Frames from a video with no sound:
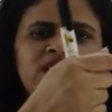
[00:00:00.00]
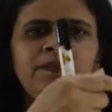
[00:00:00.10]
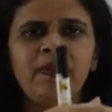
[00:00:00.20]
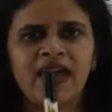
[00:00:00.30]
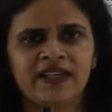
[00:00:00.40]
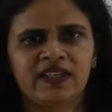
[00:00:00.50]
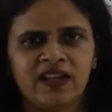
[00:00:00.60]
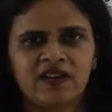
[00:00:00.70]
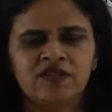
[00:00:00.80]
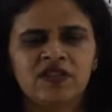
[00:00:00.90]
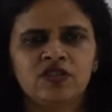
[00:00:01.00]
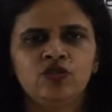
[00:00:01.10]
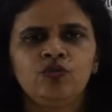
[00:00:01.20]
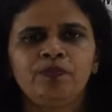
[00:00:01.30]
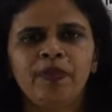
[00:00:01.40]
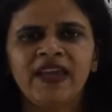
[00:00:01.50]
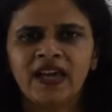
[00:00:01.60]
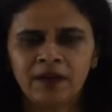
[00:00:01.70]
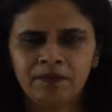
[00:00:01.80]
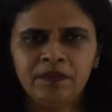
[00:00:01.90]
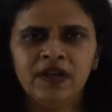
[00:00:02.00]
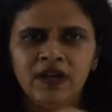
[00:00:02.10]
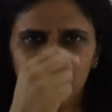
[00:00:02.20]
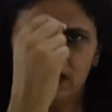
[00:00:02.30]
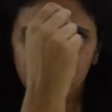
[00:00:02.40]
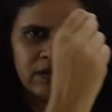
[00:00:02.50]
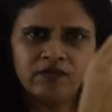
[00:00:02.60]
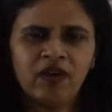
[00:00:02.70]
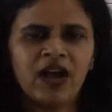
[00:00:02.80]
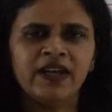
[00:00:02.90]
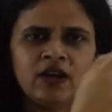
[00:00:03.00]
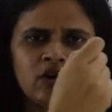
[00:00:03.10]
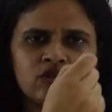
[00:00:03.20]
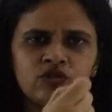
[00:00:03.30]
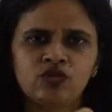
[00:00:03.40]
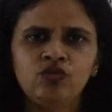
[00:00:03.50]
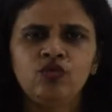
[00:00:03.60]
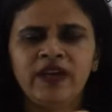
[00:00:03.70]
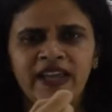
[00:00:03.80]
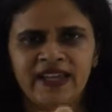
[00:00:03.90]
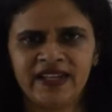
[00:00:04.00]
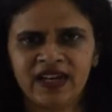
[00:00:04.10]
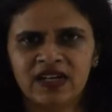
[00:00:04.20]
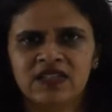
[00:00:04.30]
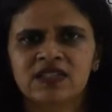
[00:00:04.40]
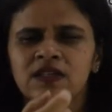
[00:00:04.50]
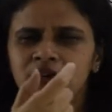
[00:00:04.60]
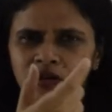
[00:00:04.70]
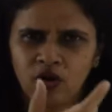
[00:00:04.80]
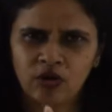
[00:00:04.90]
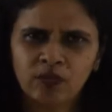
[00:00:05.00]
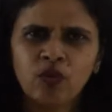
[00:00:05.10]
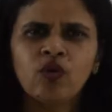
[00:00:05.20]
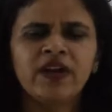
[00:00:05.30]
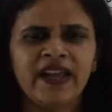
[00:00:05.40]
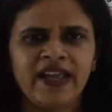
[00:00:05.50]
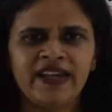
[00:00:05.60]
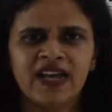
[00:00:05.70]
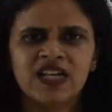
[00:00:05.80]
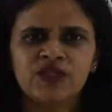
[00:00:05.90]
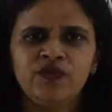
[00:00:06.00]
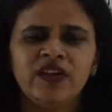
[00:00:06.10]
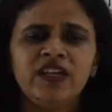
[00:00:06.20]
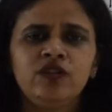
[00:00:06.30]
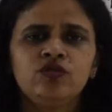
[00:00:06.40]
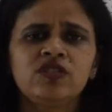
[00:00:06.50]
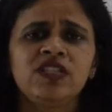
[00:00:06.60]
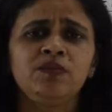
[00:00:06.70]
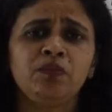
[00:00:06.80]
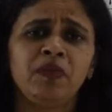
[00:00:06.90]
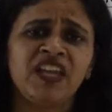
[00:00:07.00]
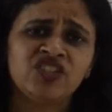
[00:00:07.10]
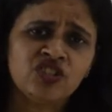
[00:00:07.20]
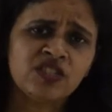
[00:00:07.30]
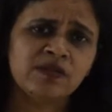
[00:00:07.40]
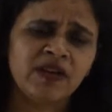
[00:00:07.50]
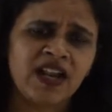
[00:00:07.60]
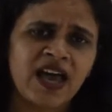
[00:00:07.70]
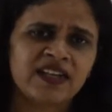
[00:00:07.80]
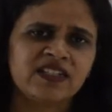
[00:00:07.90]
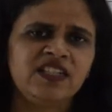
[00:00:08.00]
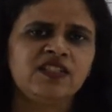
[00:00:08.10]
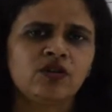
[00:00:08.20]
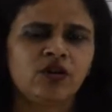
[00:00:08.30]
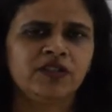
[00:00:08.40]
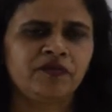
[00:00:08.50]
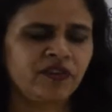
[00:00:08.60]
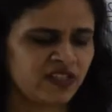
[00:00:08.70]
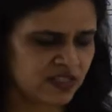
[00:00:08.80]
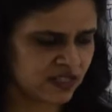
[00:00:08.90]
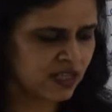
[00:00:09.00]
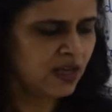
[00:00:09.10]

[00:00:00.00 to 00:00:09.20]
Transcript: the paragraphs, you pick up 1 or 2 areas or more areas where you see major similarities or differences,